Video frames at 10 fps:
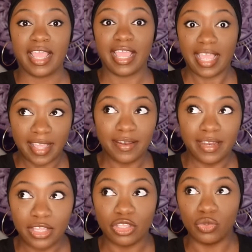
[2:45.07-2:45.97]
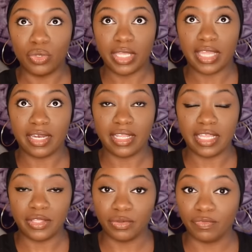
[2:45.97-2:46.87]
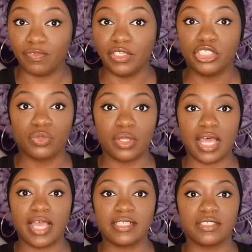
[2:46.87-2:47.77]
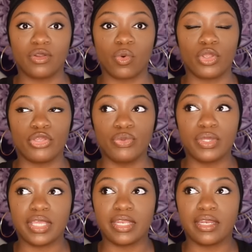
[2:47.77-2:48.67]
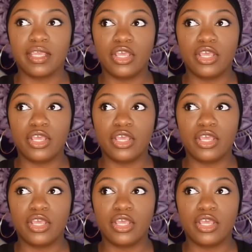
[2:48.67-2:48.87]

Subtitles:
and that you can either visualize it or you can